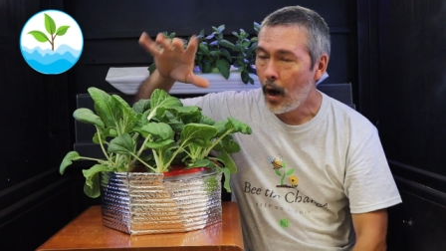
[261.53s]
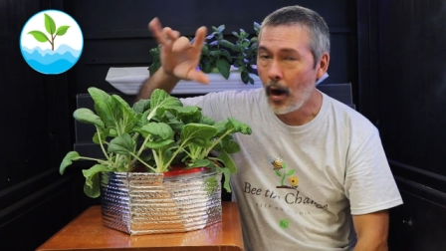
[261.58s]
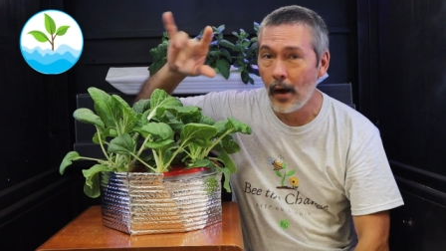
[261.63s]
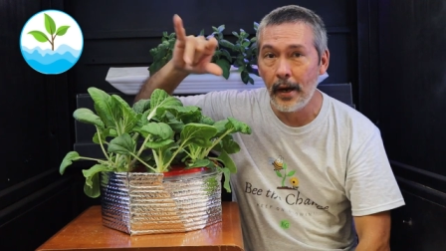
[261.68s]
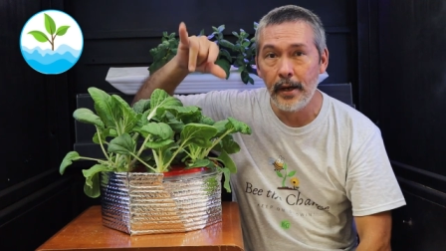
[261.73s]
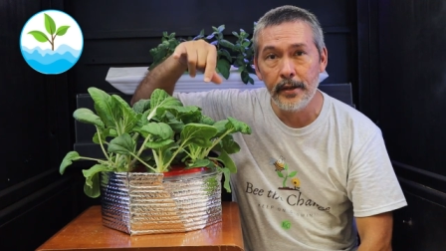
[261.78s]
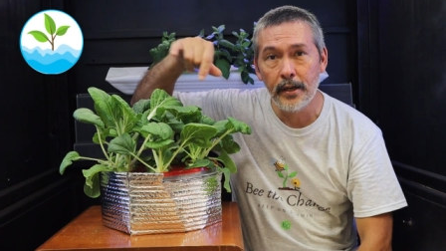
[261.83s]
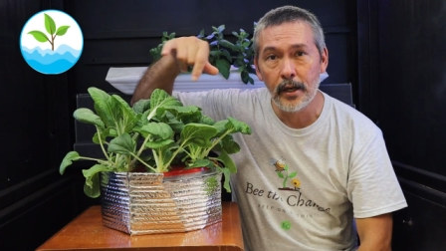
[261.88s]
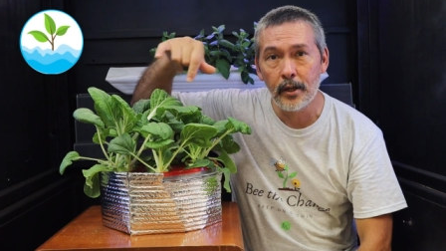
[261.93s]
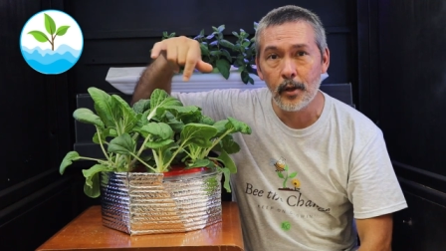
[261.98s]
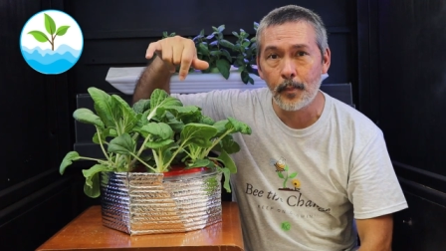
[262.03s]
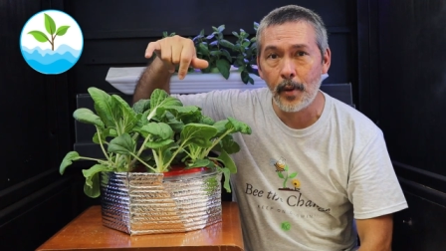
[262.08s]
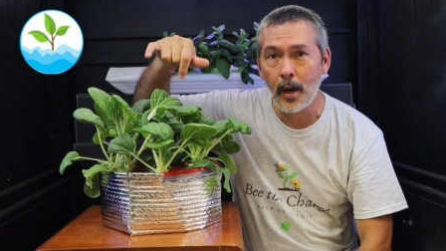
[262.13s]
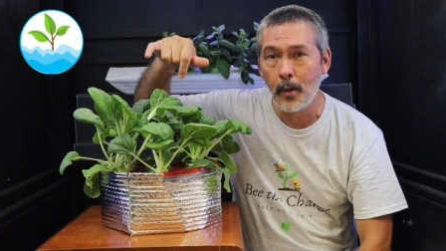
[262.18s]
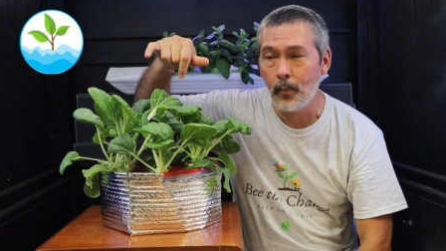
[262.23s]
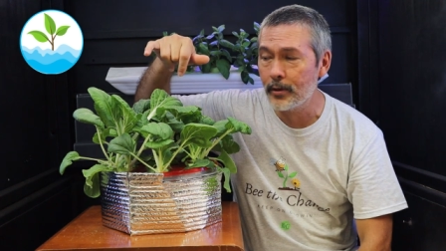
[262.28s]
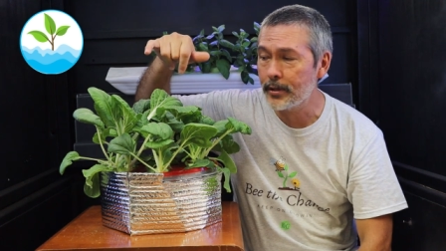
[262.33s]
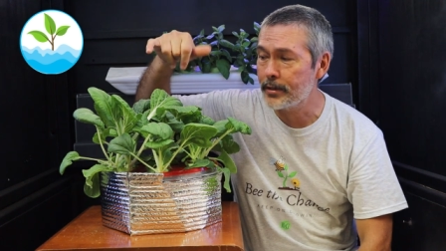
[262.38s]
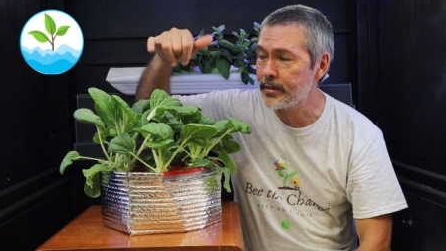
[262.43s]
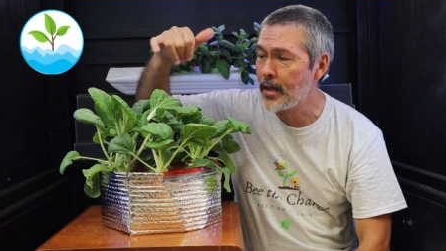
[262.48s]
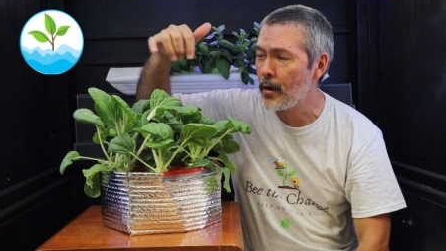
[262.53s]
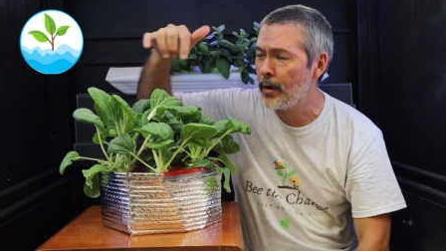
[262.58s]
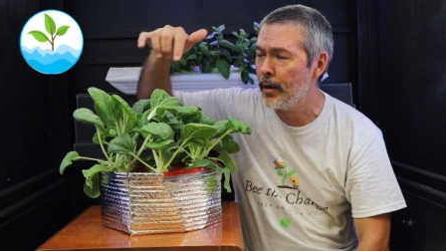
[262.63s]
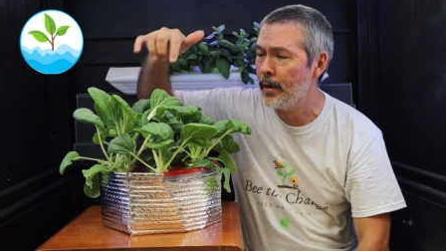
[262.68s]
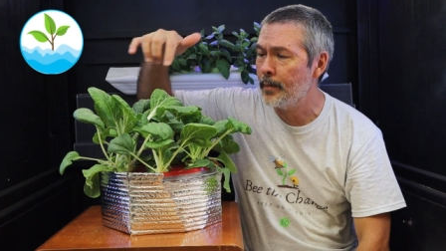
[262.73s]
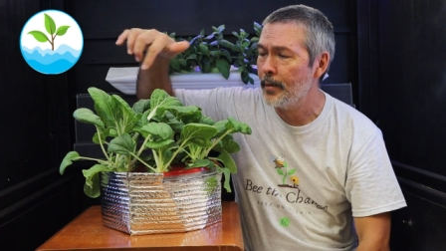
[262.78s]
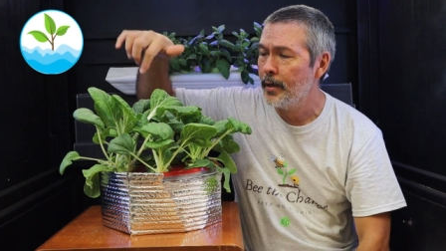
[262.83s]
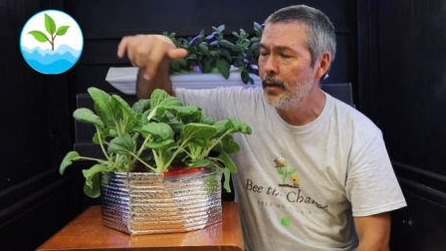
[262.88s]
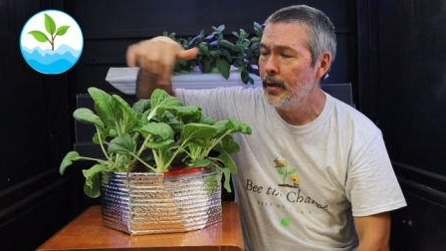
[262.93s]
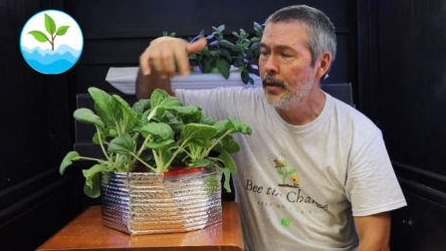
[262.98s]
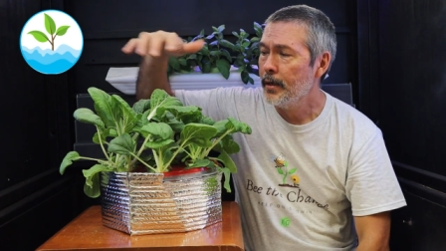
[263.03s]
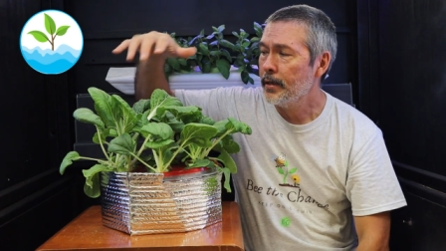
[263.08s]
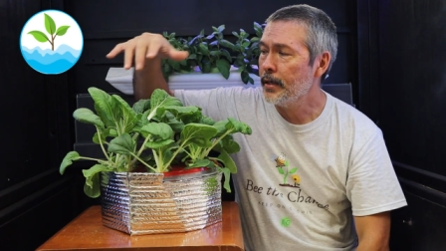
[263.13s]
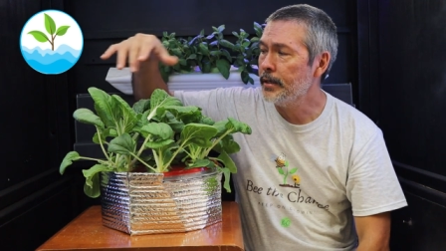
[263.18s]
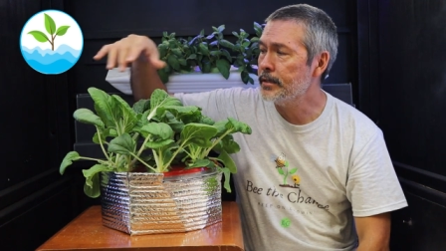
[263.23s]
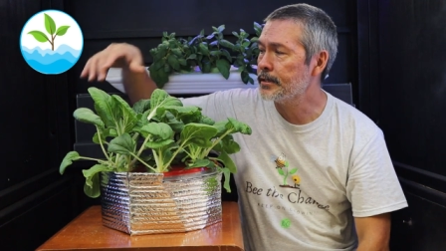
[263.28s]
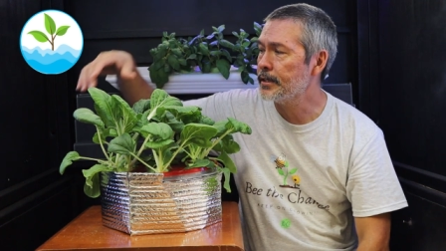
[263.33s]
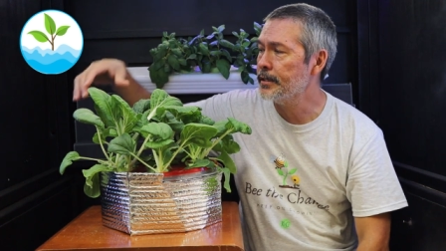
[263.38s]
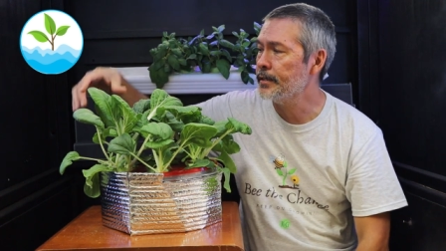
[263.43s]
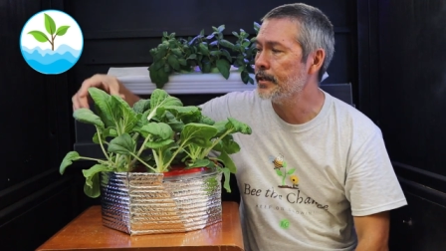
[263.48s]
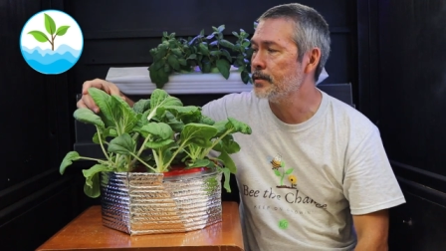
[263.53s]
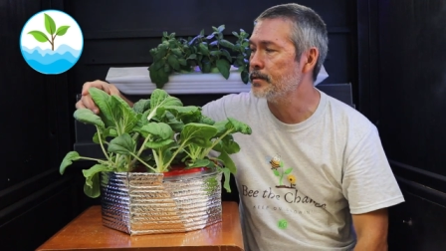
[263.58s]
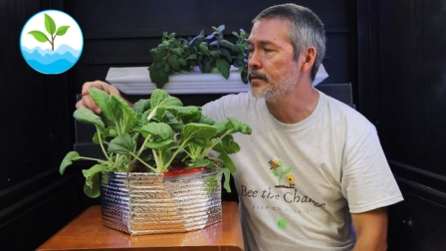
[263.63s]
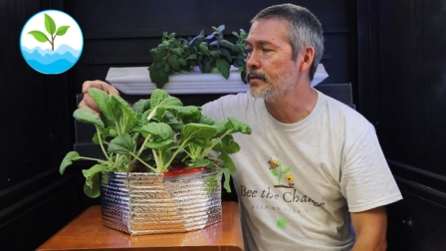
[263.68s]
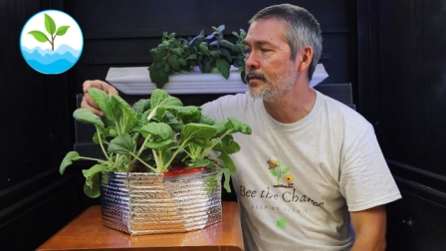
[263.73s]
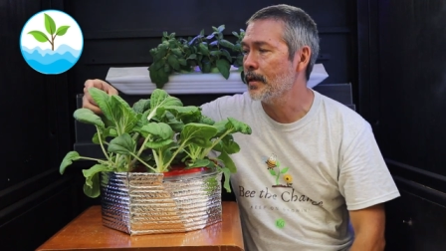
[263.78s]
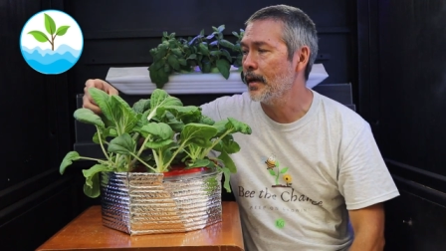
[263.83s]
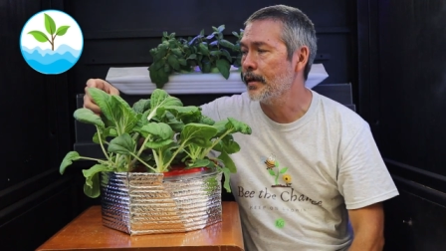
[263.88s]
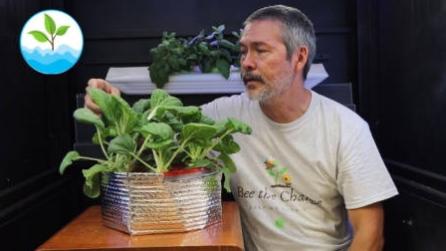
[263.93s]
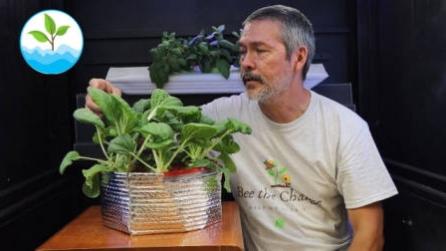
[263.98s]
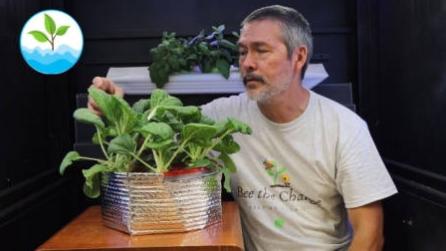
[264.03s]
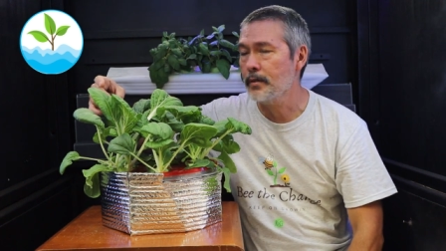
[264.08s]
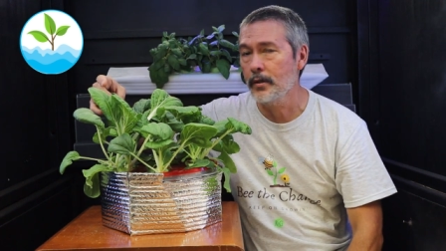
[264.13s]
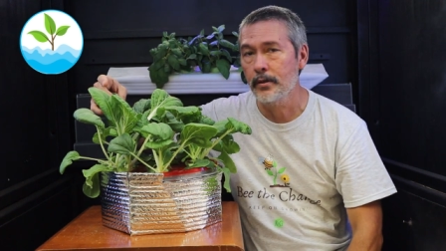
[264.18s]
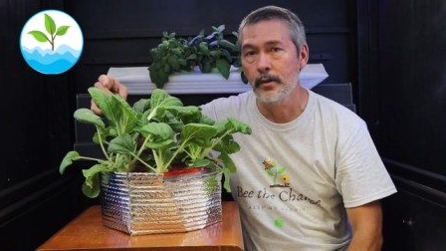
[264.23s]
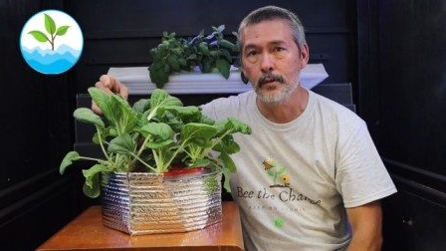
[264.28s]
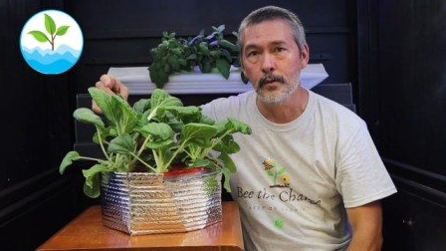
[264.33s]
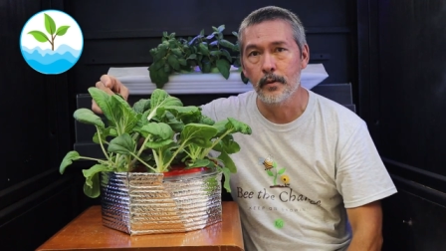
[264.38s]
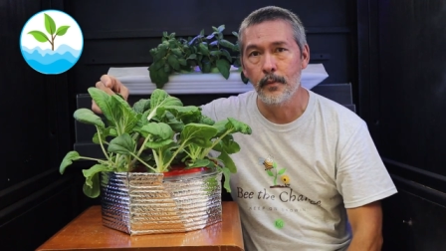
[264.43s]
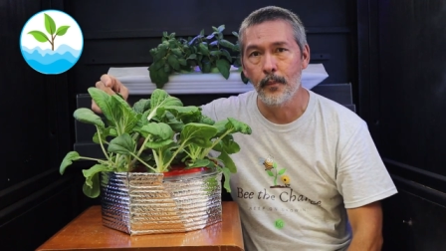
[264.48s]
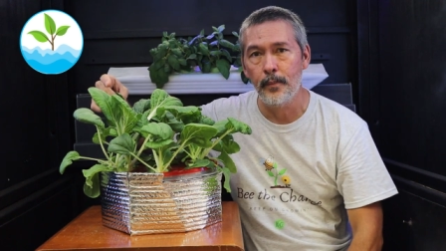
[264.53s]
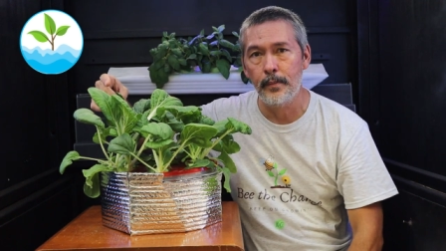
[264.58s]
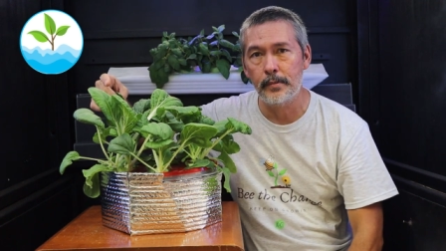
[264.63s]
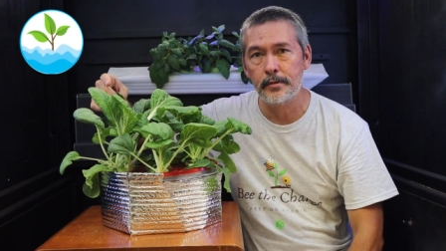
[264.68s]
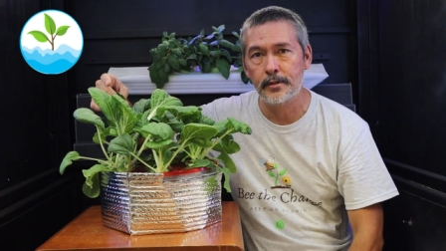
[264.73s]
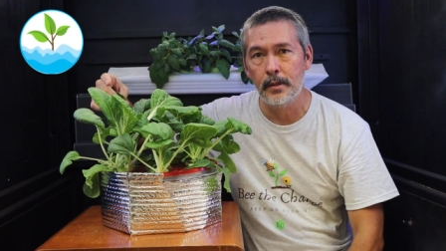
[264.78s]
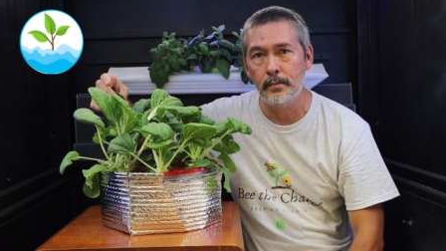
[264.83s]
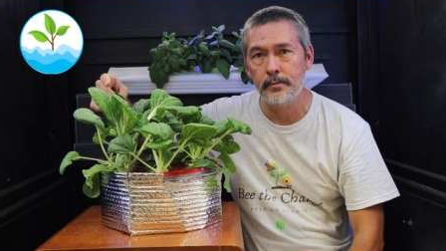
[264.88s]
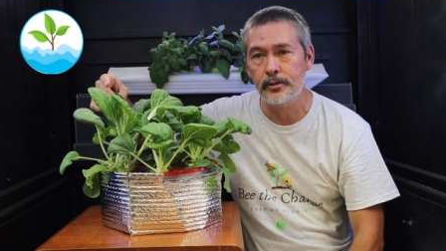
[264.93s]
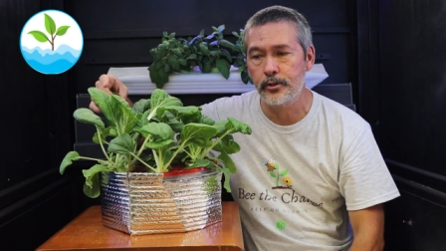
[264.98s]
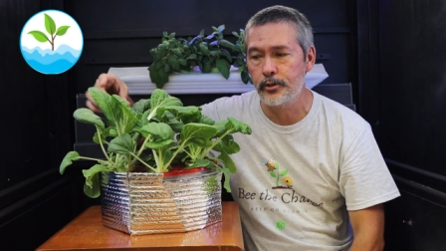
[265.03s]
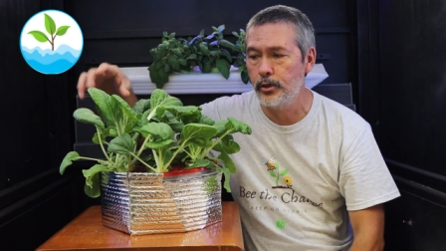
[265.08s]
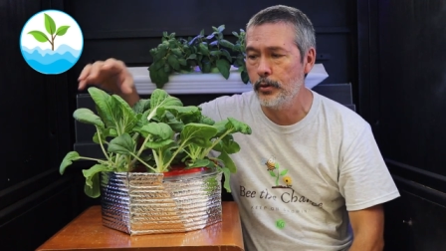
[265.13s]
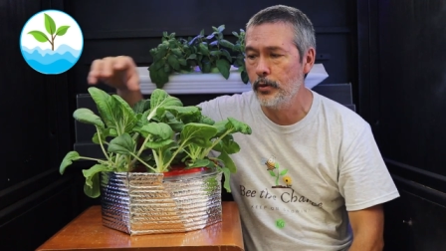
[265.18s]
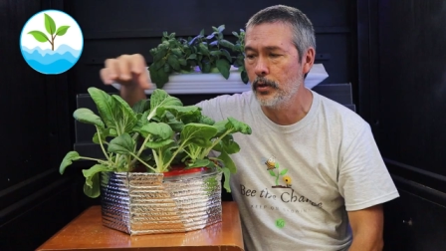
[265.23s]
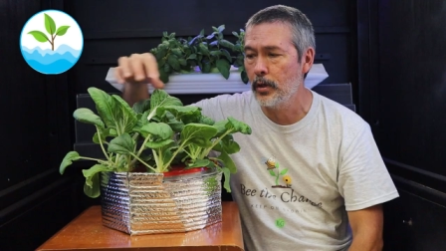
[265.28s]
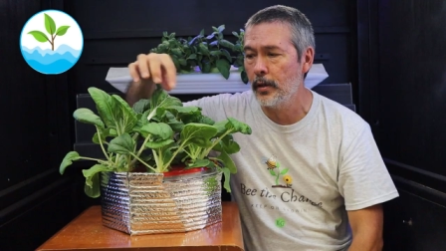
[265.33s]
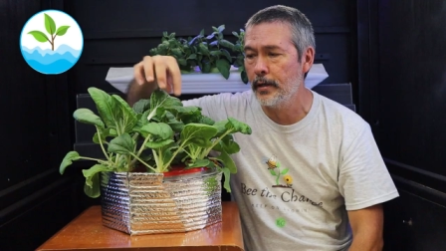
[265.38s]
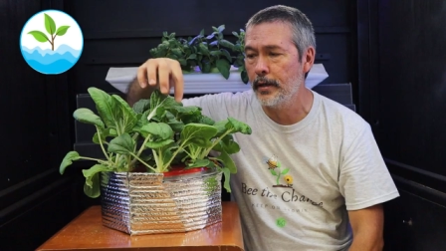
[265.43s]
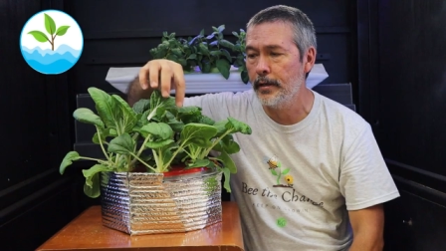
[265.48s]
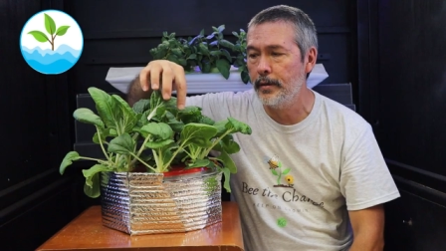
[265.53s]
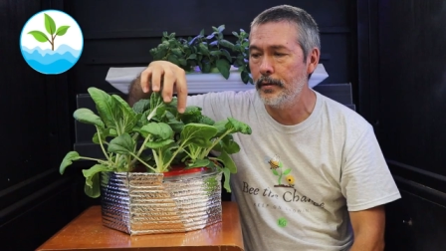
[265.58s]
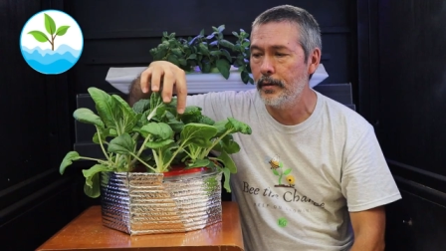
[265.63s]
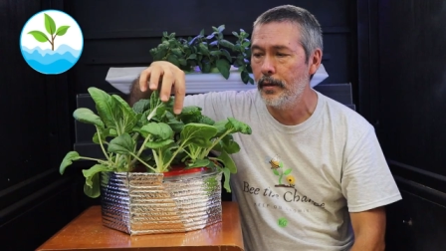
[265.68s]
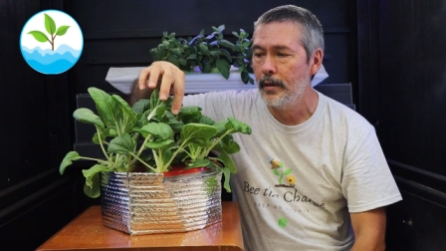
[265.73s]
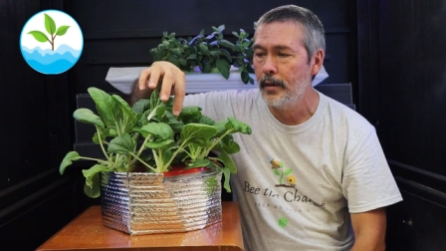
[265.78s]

All right, another problem with the top, you can see there's like a little, something's chewed on it.